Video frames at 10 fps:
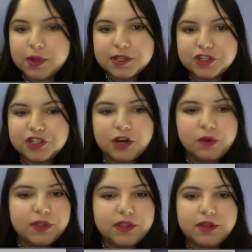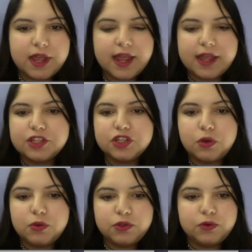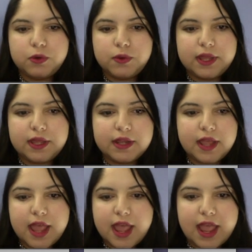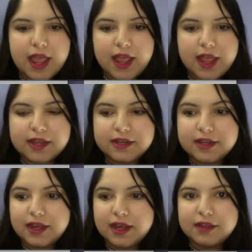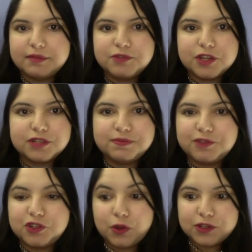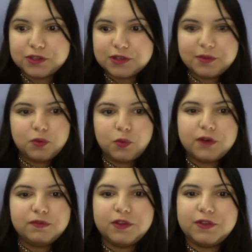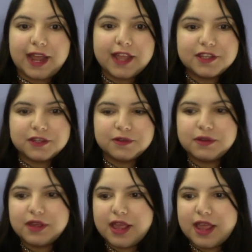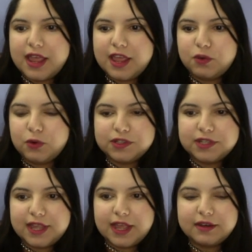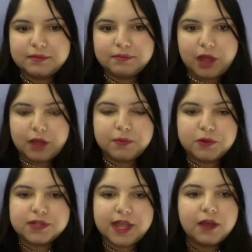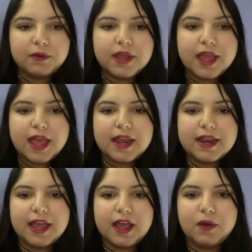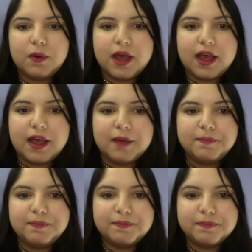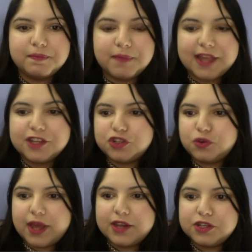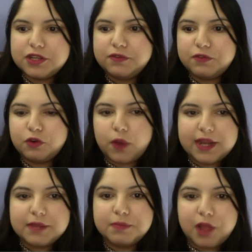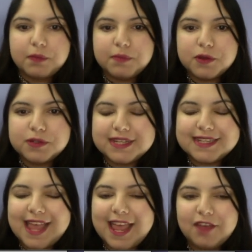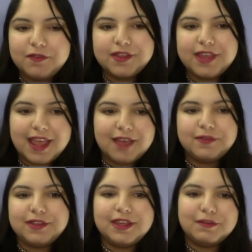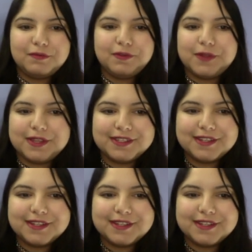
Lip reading: to share it with you guys, go through it, and just show you some of the workflow that I do in order to get blog posts out. Now, my strategy for writing blog posts is heavily influenced